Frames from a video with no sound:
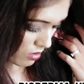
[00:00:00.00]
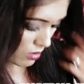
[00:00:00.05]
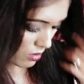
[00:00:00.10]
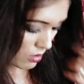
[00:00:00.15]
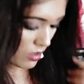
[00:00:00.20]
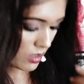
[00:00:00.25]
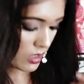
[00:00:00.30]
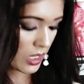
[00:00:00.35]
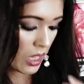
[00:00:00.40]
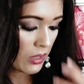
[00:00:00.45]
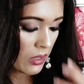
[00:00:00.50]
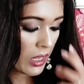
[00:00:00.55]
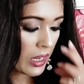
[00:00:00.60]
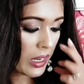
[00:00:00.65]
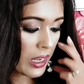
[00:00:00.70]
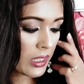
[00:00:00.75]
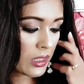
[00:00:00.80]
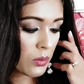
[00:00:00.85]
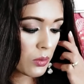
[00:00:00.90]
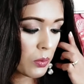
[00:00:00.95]
So the
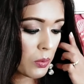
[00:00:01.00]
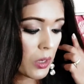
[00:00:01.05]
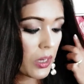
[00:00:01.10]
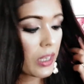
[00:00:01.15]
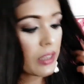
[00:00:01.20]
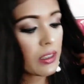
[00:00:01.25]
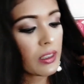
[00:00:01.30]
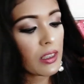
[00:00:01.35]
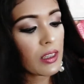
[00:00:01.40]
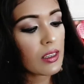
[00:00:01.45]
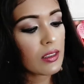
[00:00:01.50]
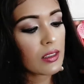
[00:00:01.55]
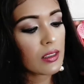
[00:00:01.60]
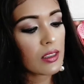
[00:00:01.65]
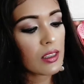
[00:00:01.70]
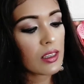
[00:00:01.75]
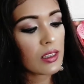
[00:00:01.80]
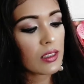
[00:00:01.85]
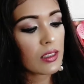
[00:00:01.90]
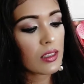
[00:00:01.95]
next product is
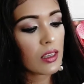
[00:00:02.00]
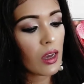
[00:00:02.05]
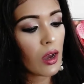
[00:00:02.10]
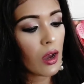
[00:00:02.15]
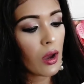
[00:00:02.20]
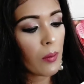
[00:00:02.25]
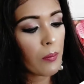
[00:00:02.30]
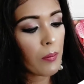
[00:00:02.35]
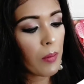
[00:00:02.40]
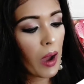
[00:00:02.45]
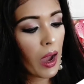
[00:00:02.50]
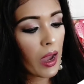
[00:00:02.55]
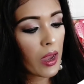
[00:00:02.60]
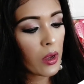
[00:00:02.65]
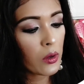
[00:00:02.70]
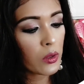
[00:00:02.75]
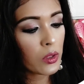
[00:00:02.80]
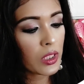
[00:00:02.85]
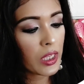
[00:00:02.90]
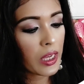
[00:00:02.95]
this
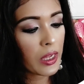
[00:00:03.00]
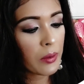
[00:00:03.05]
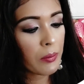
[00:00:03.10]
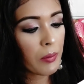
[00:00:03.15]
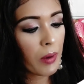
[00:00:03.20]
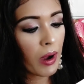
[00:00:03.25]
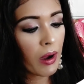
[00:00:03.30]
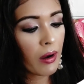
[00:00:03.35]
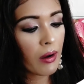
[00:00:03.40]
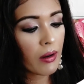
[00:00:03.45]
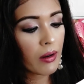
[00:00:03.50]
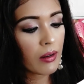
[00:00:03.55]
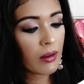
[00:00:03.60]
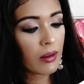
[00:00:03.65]
BIODERMA